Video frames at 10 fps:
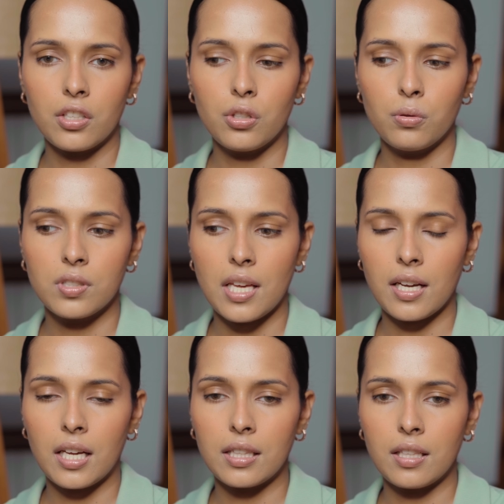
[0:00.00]

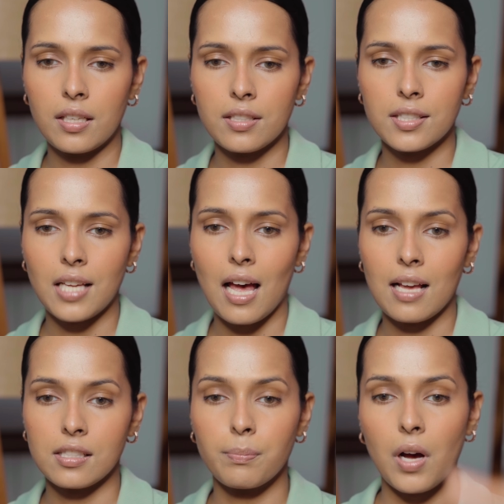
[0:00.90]
using this
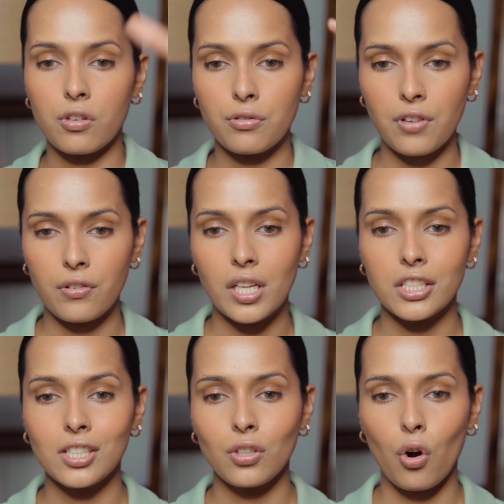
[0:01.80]
as a powder
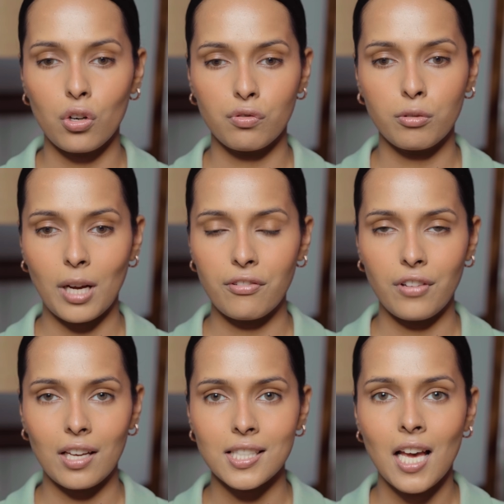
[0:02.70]
foundation all over my
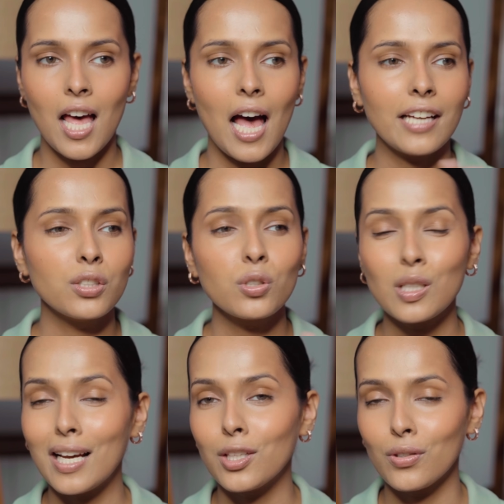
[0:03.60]
face. I don't
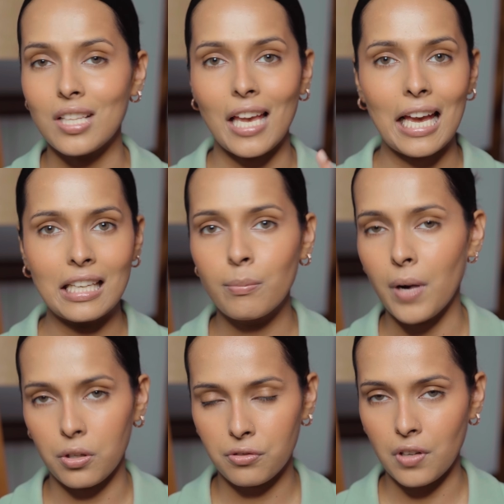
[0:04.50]
like using any
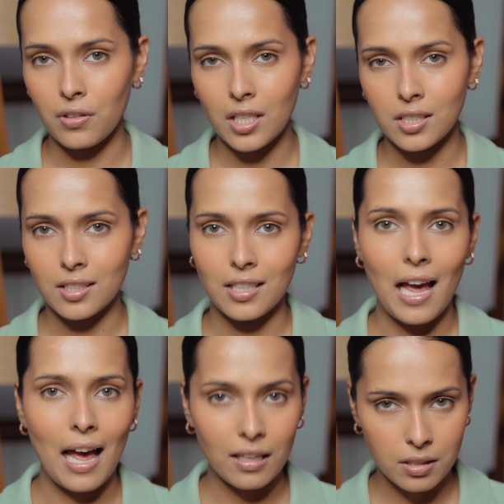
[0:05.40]
powder foundation
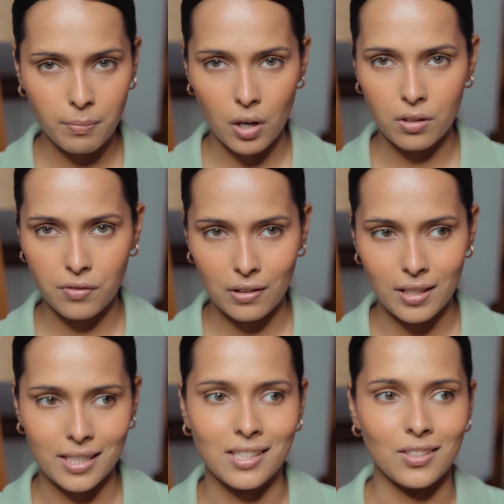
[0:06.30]
as a powder
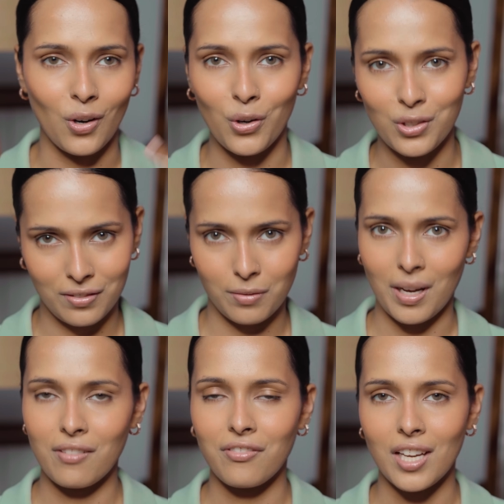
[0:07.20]
foundation all over
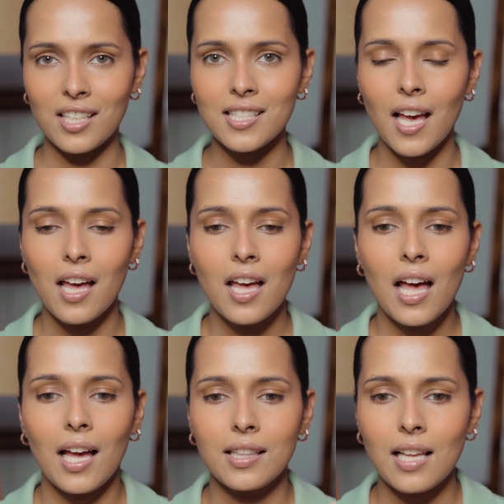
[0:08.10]
my face,
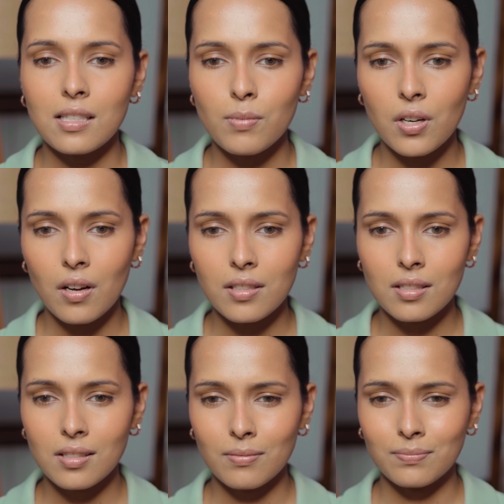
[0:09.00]
and that's
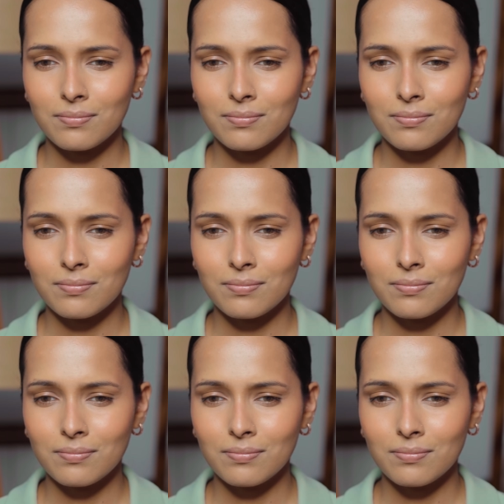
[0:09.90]
because